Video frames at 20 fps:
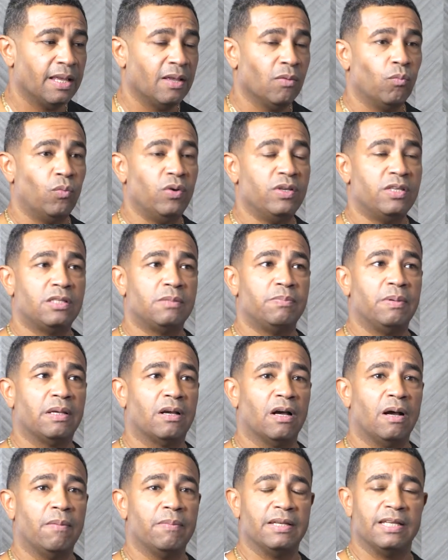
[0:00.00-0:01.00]
which
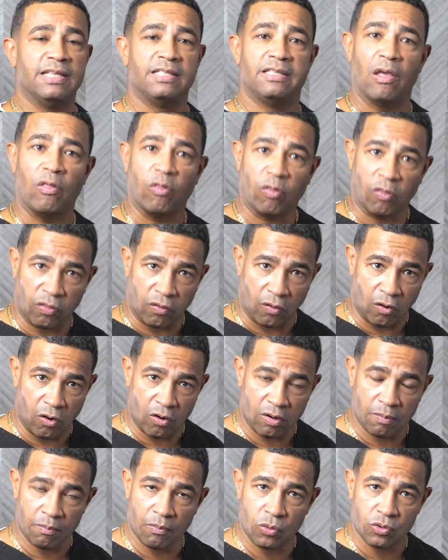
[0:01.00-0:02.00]
is the
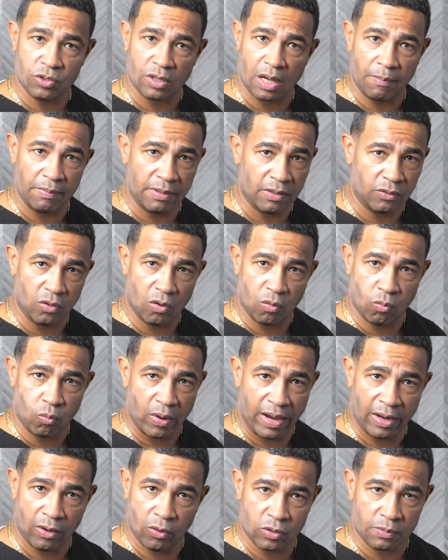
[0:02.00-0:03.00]
third most commonly done
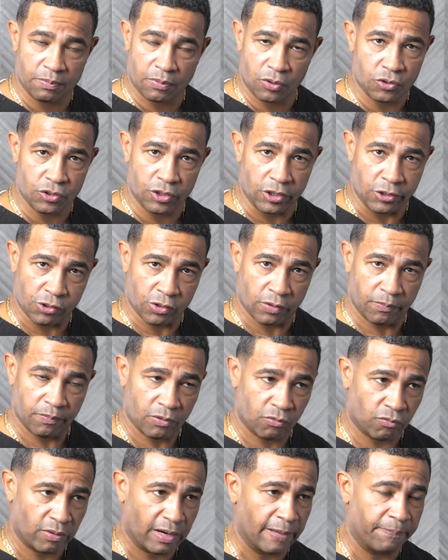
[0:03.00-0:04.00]
weight loss procedure,
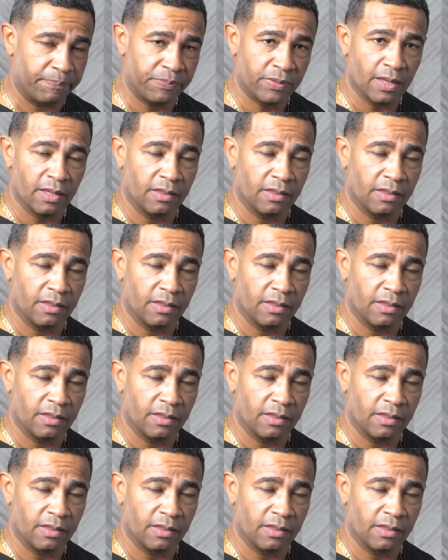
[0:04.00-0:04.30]
right?